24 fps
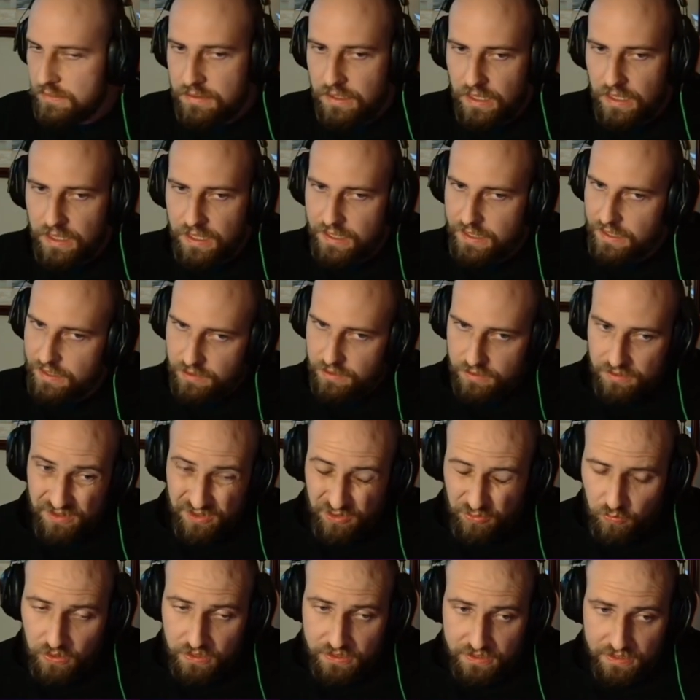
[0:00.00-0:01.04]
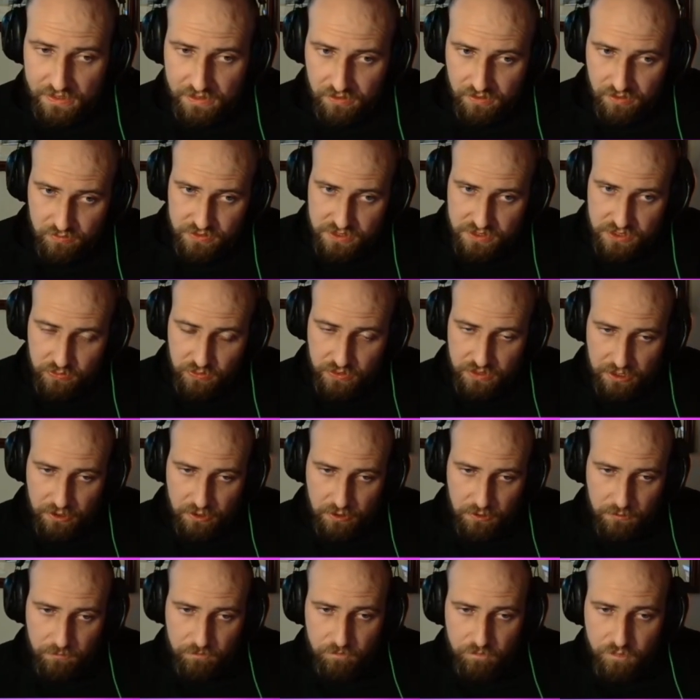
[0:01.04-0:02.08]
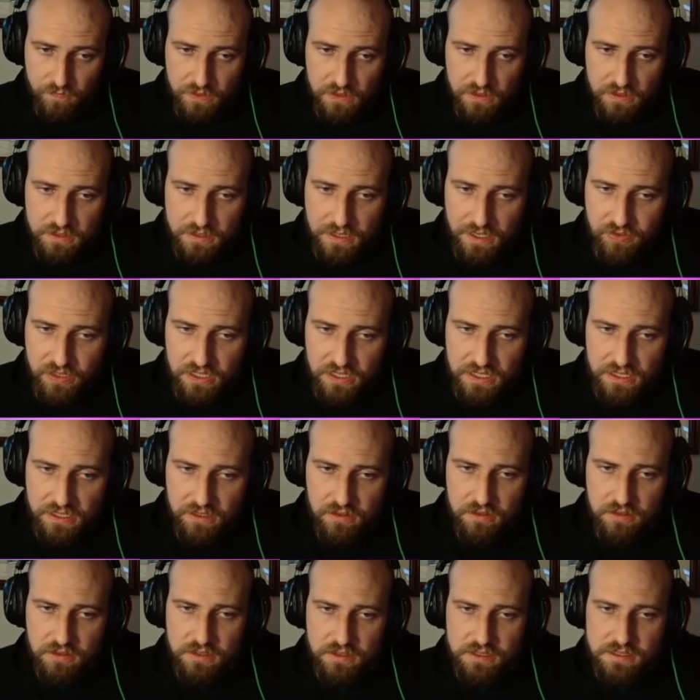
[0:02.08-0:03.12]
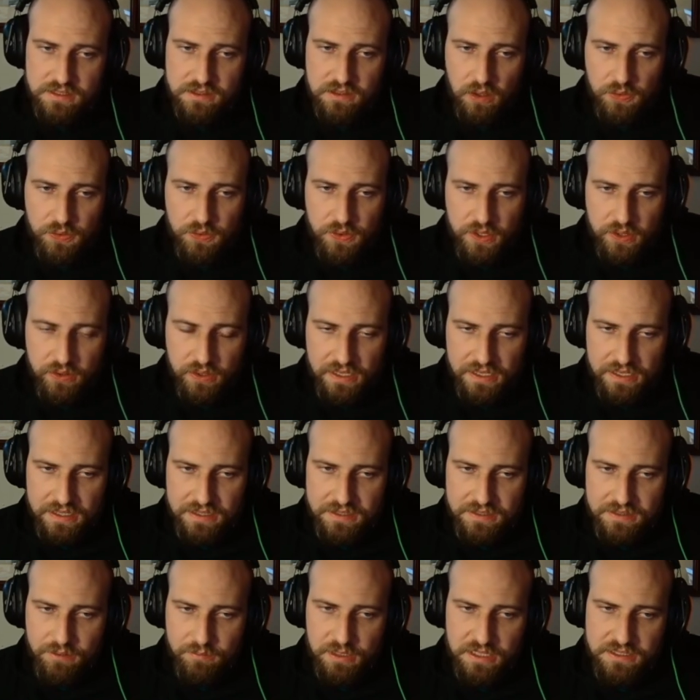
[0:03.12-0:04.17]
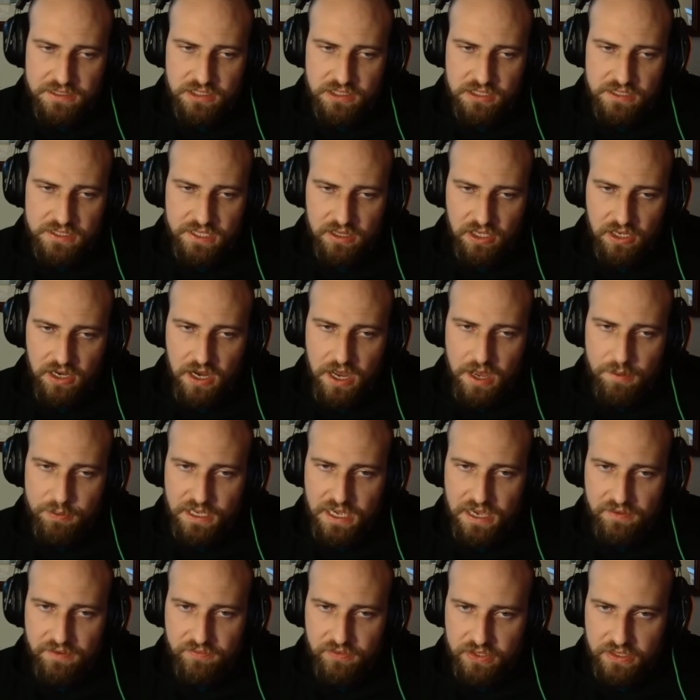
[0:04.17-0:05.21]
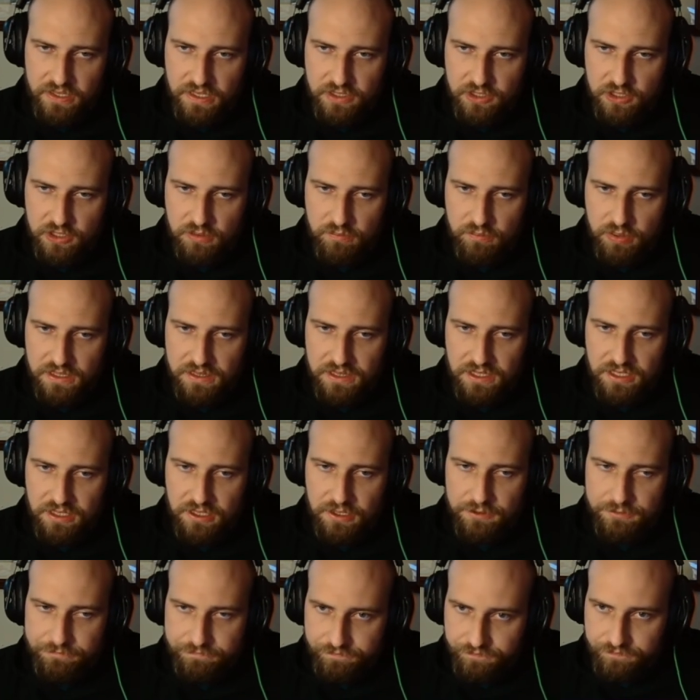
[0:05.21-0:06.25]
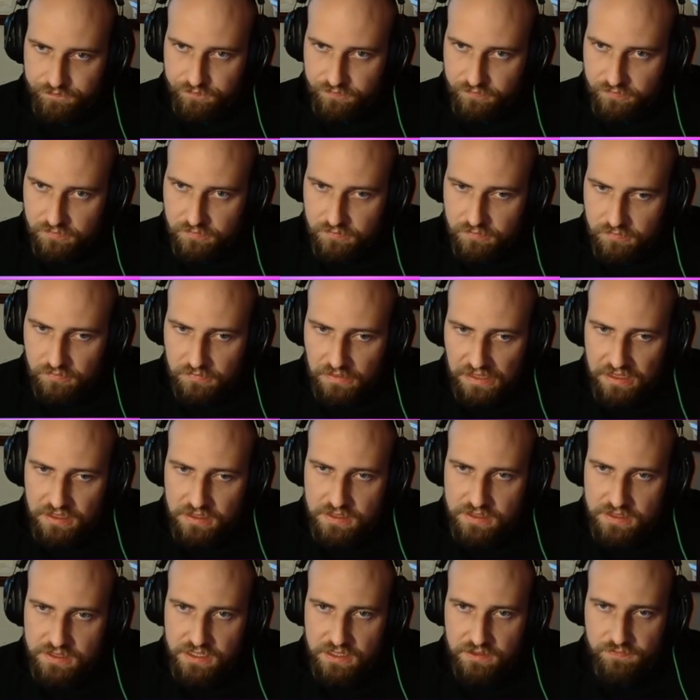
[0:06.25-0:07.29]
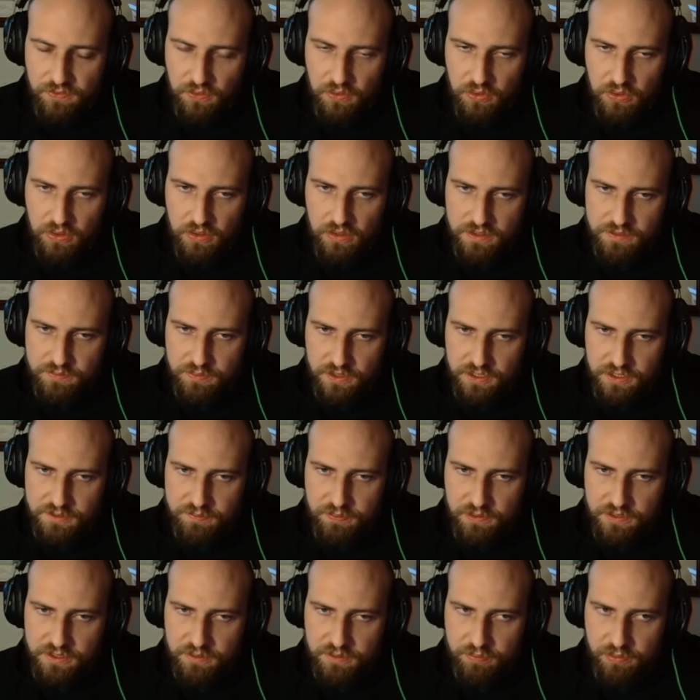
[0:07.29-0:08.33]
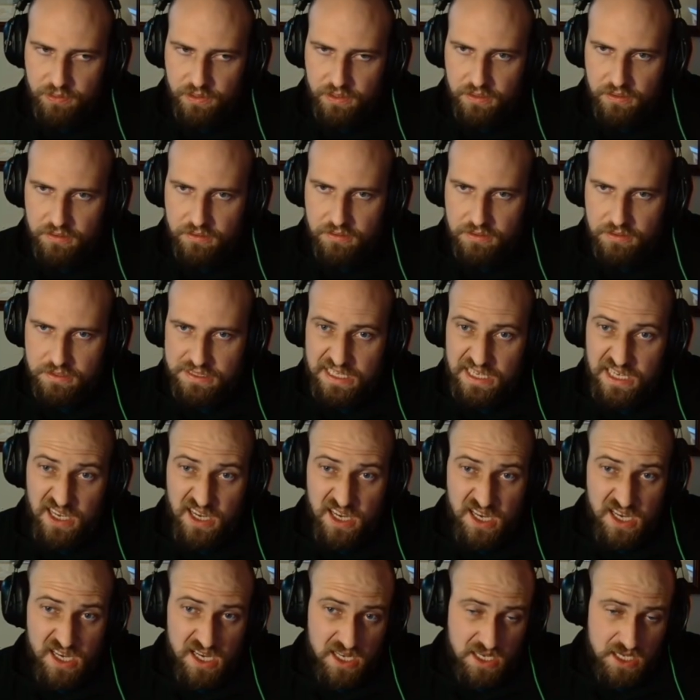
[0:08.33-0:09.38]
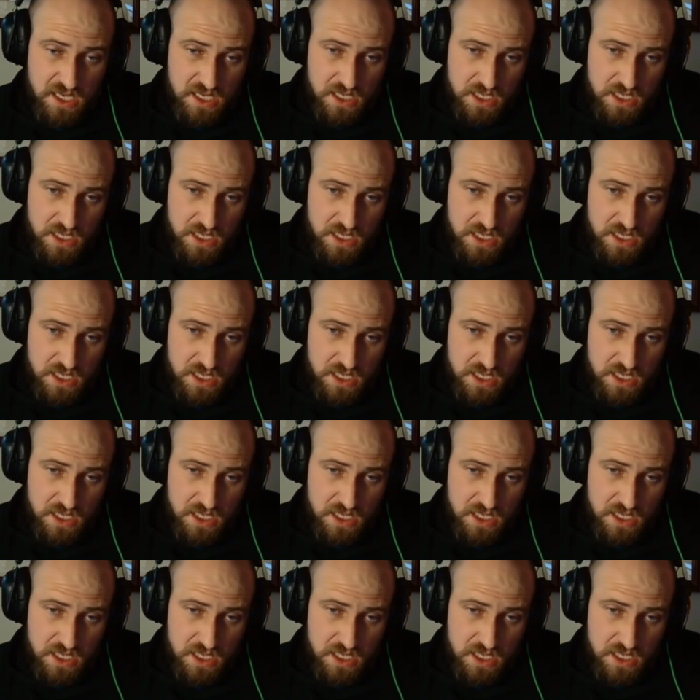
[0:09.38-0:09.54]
And I didn't know what the hell I was doing here. Everything here, this is all theory, I guess. I mean, this is just like the copycat variation, but I think c4 is what you're supposed to play. Is it not?